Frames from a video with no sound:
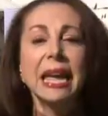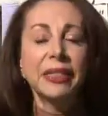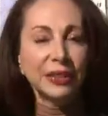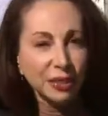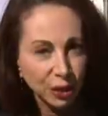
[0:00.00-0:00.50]

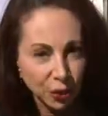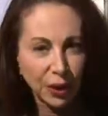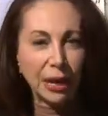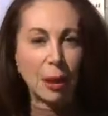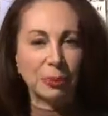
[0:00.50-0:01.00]
This is a
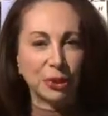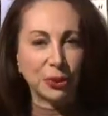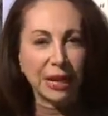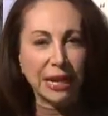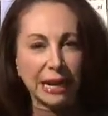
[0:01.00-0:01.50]
great
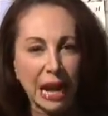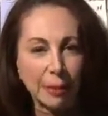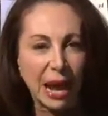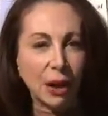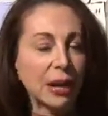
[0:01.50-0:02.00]
opportunity to
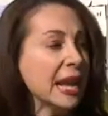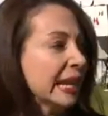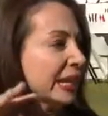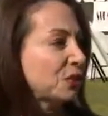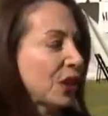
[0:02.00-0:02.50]
come out,
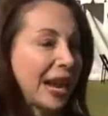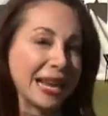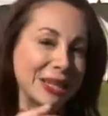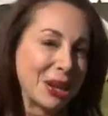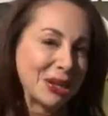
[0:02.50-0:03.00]
get your
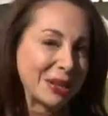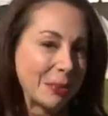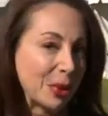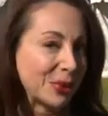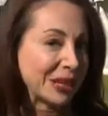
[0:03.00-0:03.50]
hands on some
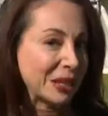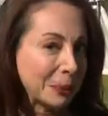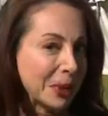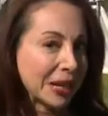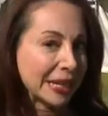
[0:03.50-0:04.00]
of those
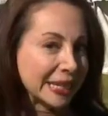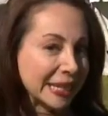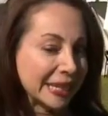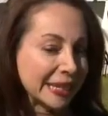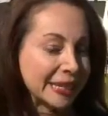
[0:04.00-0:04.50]

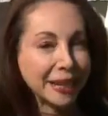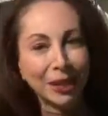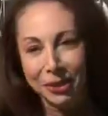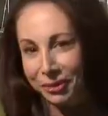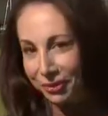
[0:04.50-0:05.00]
experiences
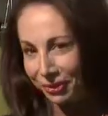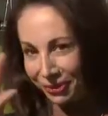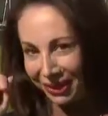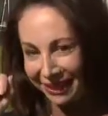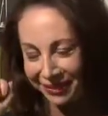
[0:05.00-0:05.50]
for
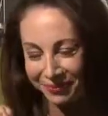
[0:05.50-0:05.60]
free.